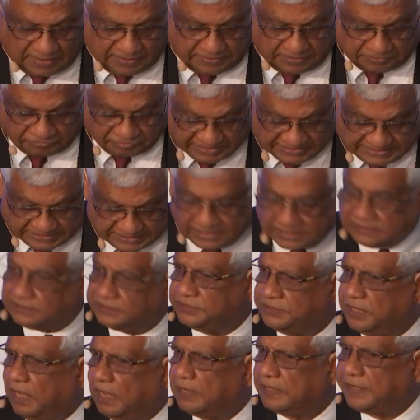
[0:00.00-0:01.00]
the residents
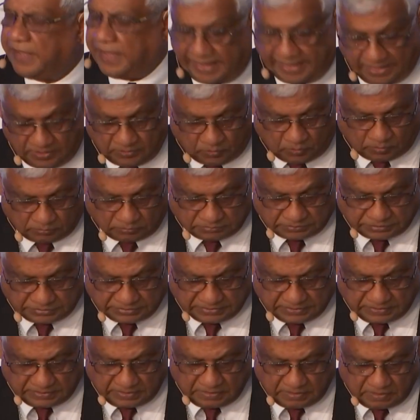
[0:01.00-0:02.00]
in our care homes,
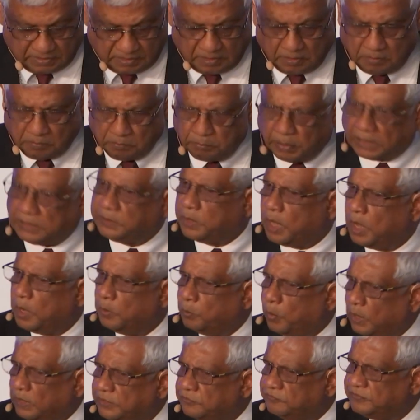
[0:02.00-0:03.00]
but
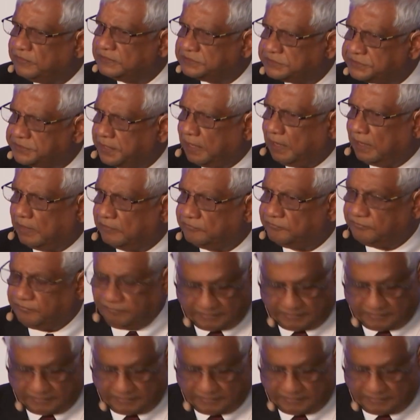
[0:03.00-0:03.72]
what of the staff?